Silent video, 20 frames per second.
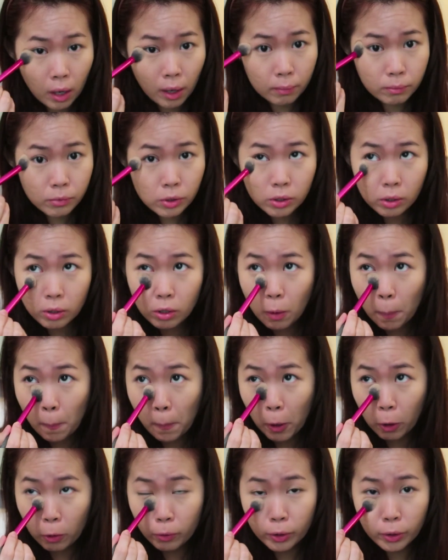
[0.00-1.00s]
I'm just gonna
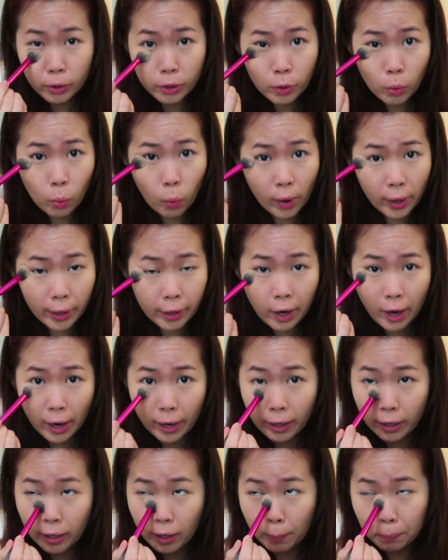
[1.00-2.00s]
powder where
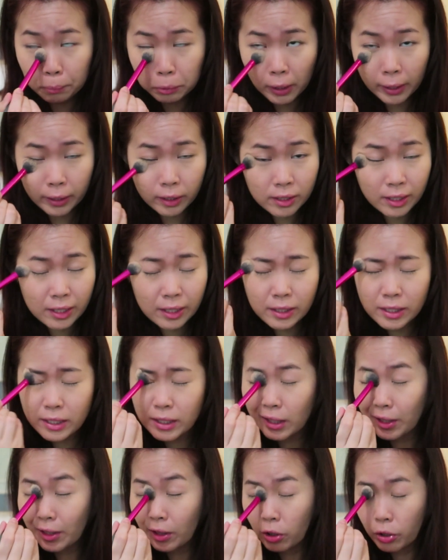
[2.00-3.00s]
I applied the
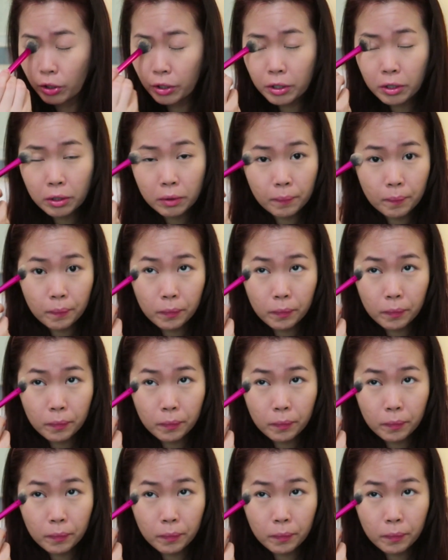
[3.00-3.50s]
concealer.